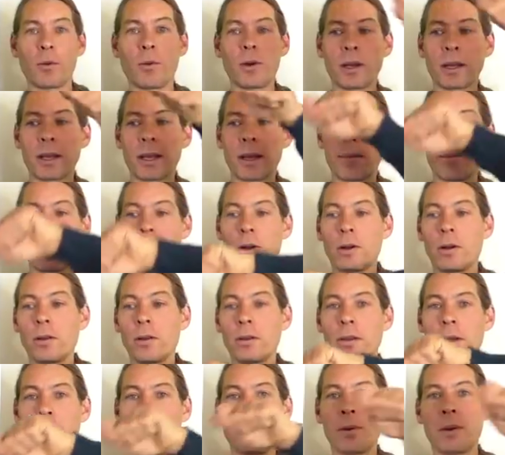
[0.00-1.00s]
one chemical
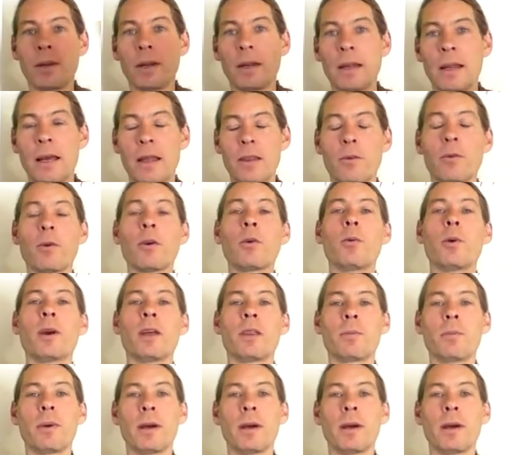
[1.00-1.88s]
and dump in another one with,